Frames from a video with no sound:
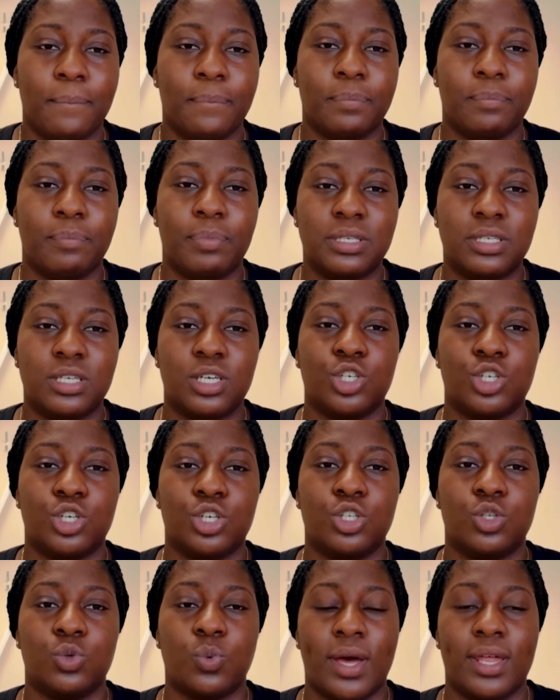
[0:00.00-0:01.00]
positions
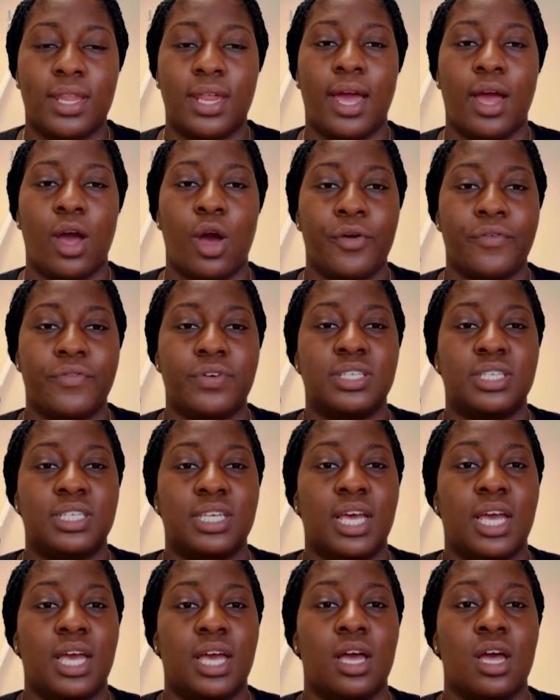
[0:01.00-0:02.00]
where they
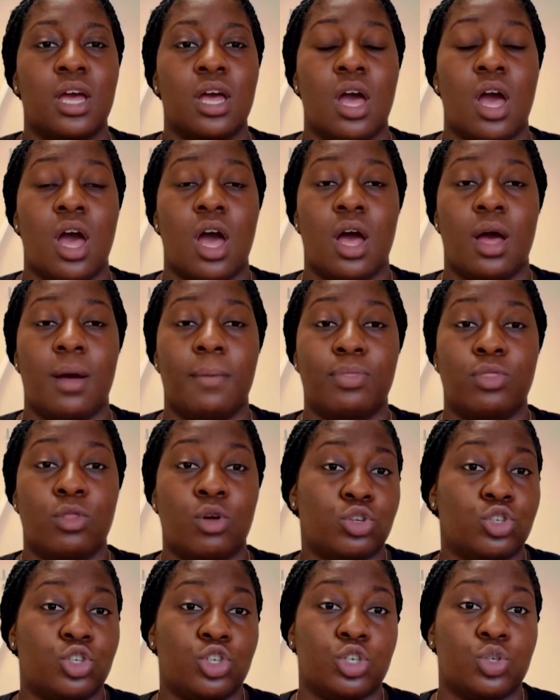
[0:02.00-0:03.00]
oversee not
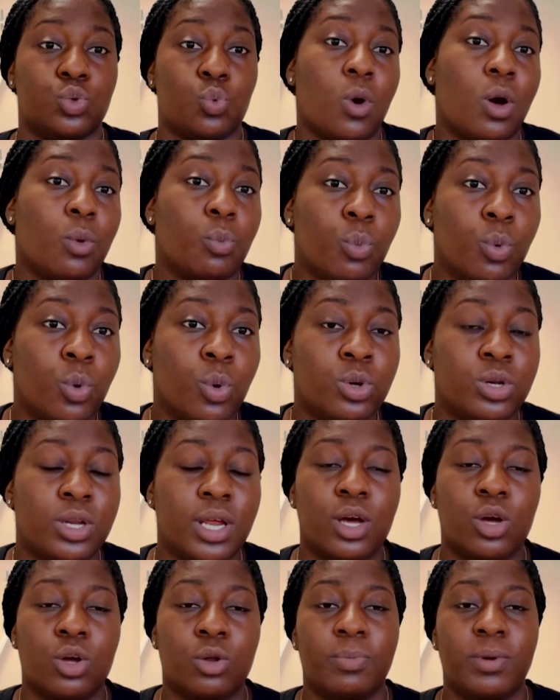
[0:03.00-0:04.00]
just one ward, they
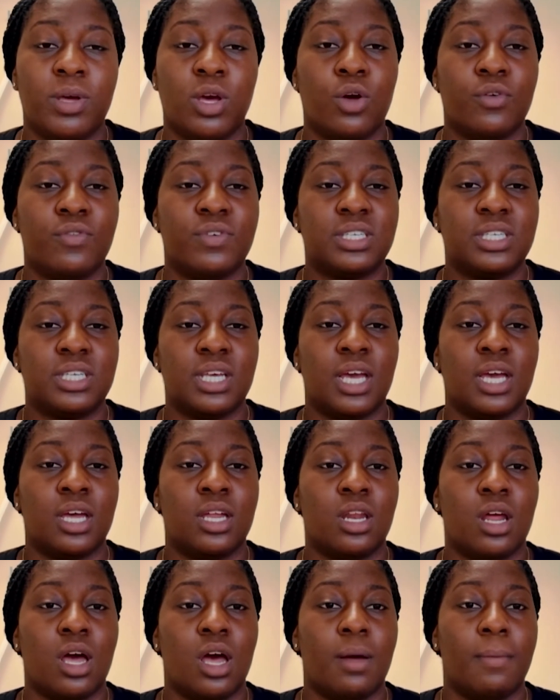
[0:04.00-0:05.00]
could be overseeing
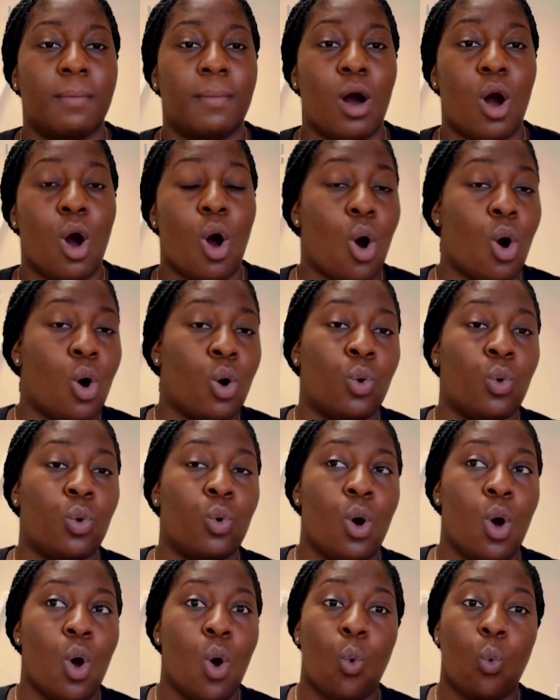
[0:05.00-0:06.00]
a whole
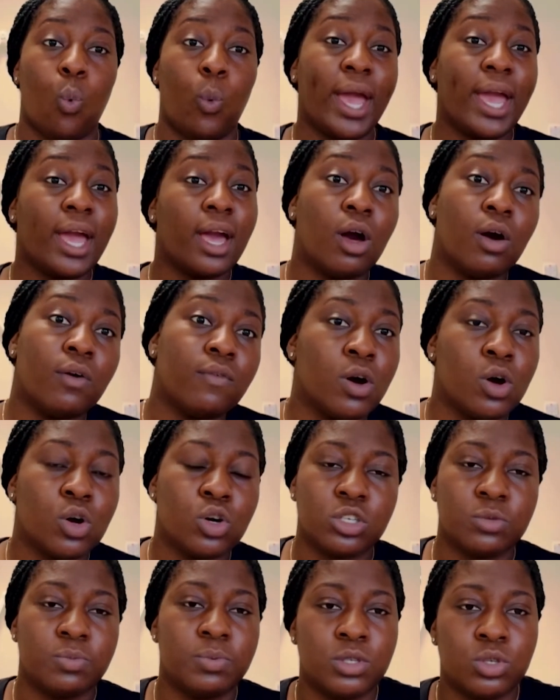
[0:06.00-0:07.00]
wing of a
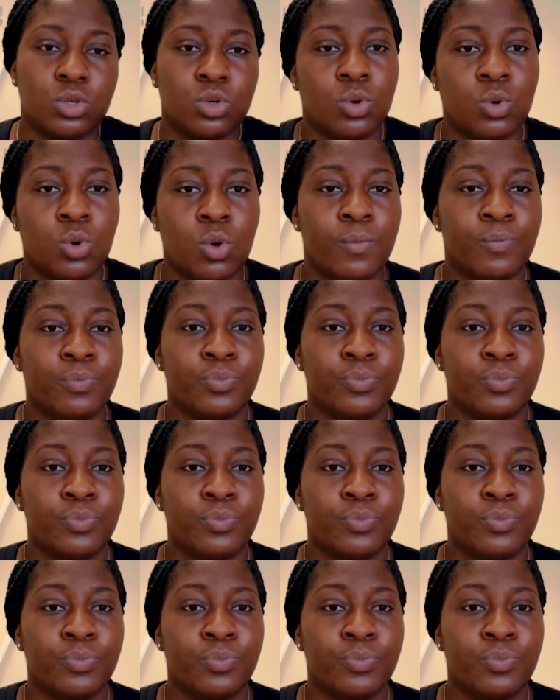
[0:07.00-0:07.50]
hospital.